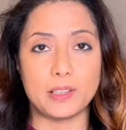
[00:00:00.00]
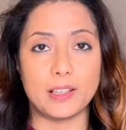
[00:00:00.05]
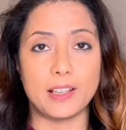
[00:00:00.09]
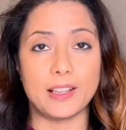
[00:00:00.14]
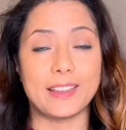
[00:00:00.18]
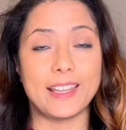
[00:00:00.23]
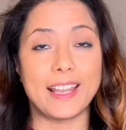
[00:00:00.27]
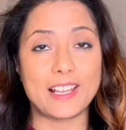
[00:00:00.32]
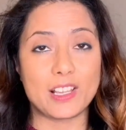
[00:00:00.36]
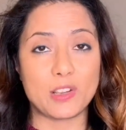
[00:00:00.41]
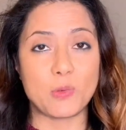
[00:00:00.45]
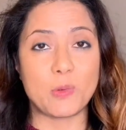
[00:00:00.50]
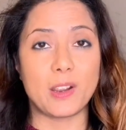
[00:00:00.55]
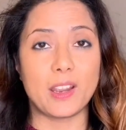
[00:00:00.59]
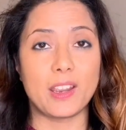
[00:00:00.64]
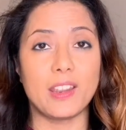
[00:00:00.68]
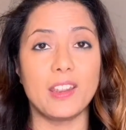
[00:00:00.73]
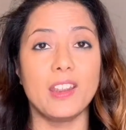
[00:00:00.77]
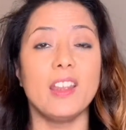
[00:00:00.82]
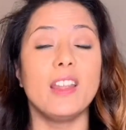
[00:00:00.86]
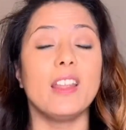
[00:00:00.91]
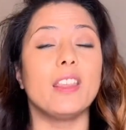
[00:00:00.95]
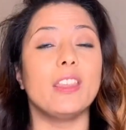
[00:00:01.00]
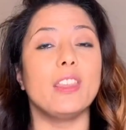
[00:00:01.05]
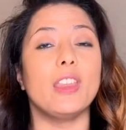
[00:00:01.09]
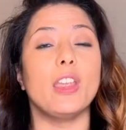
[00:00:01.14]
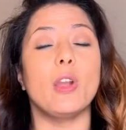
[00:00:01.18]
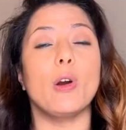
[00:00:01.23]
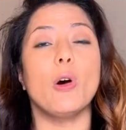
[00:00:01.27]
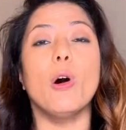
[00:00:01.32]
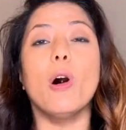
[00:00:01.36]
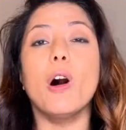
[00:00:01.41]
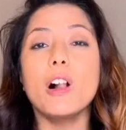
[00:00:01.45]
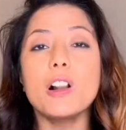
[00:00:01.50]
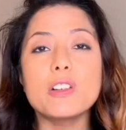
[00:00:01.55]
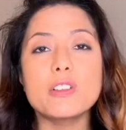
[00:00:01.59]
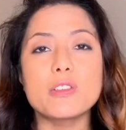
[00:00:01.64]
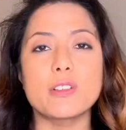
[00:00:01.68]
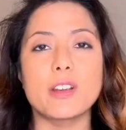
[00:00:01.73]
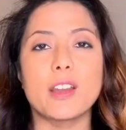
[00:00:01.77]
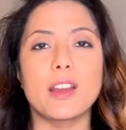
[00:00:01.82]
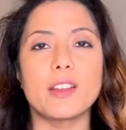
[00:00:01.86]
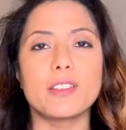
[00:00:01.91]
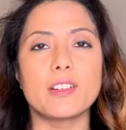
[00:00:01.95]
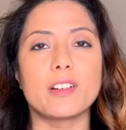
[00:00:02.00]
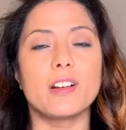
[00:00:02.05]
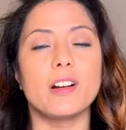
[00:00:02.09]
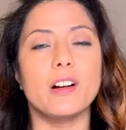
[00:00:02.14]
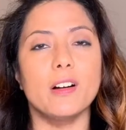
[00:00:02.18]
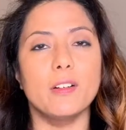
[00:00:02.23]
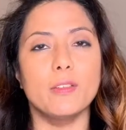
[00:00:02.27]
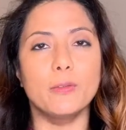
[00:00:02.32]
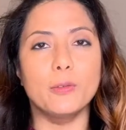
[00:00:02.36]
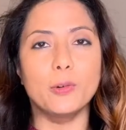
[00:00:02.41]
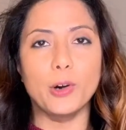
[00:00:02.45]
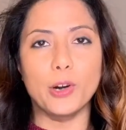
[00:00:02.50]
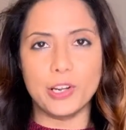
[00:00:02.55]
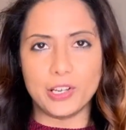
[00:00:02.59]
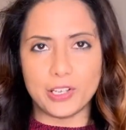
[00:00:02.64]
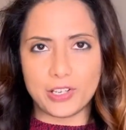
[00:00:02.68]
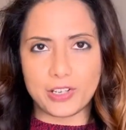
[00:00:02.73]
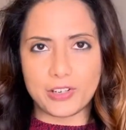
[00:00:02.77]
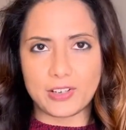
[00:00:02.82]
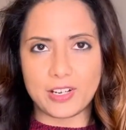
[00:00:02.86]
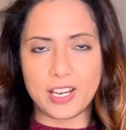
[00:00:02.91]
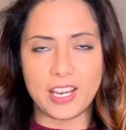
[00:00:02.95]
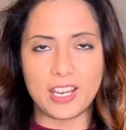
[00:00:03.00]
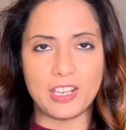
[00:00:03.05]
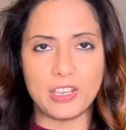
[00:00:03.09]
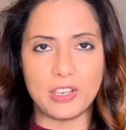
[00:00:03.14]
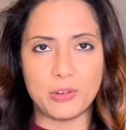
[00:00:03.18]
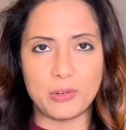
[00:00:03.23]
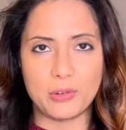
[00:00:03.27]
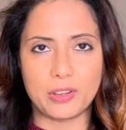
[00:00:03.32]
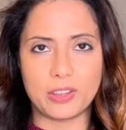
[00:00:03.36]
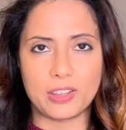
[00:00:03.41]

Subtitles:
That's why they altogether avoid trying new